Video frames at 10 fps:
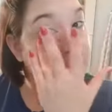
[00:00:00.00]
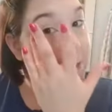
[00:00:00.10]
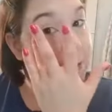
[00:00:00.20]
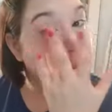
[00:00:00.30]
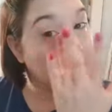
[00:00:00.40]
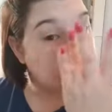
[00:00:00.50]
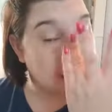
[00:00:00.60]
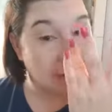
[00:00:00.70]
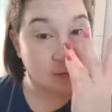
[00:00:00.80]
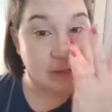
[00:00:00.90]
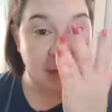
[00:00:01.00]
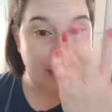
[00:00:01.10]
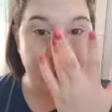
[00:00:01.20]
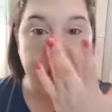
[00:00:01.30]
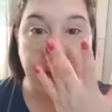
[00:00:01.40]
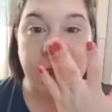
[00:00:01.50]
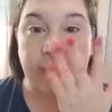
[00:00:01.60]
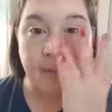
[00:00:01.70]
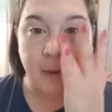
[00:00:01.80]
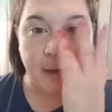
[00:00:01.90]
So, what I did was I sat down
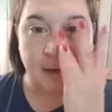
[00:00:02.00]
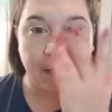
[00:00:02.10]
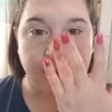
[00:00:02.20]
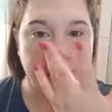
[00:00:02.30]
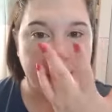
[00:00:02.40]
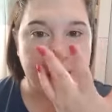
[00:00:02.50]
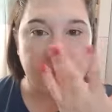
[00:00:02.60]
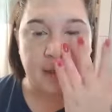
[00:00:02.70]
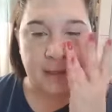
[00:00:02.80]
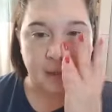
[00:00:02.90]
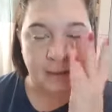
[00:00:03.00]
and made a list.